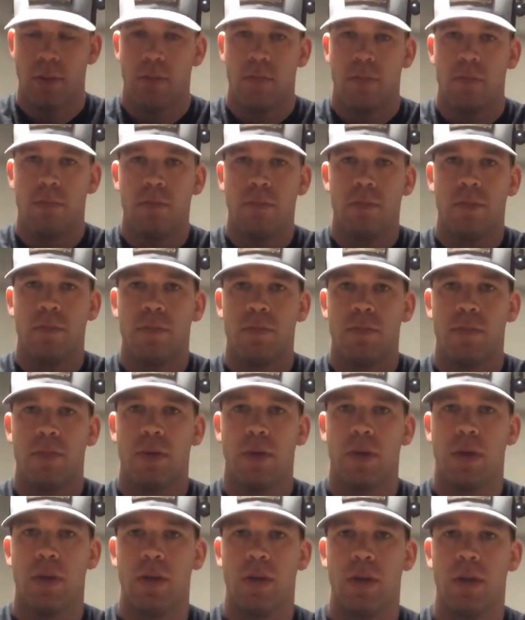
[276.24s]

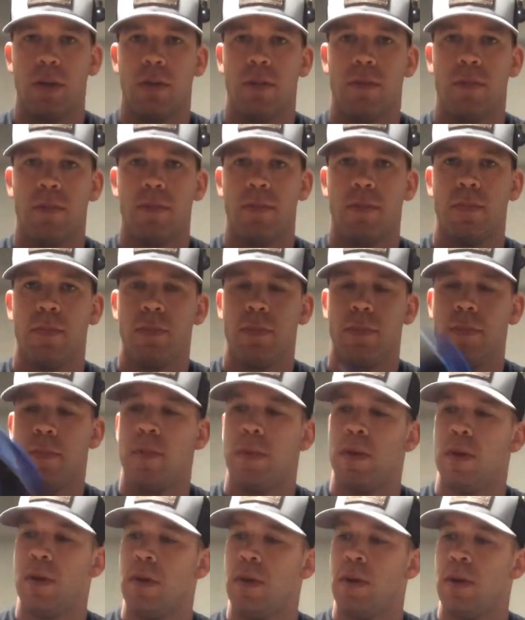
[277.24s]
Pretty good.
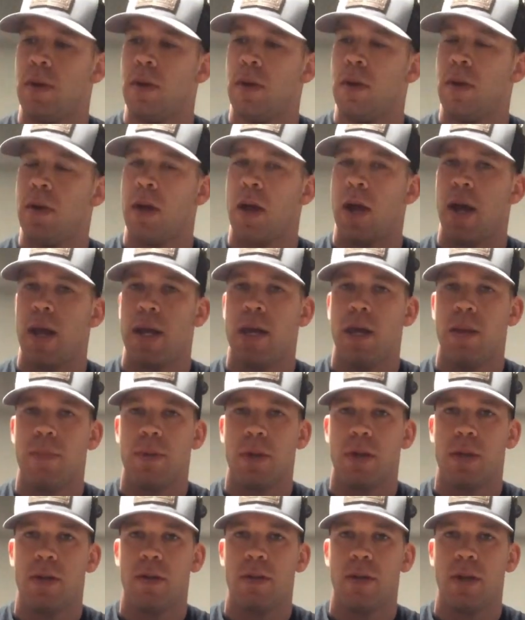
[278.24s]
I keep
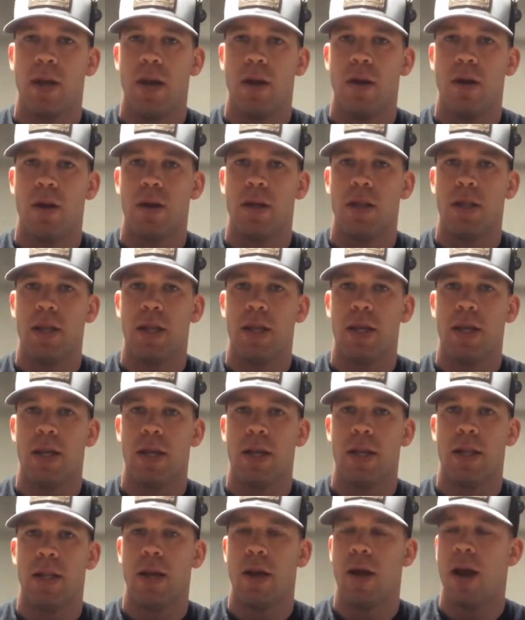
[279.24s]
an AR cleaning kit
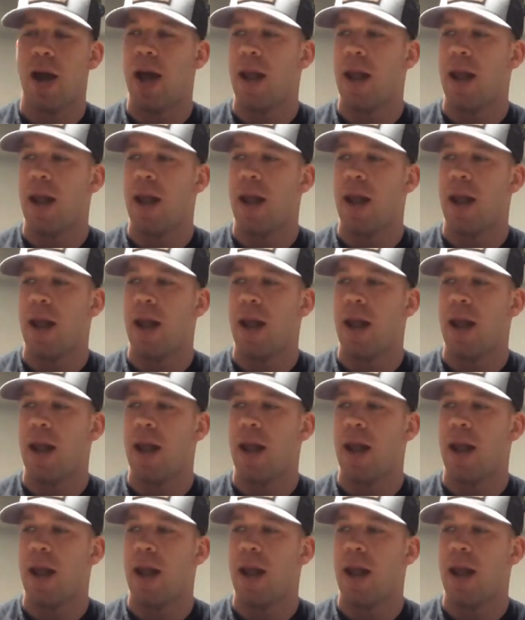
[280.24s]
in there.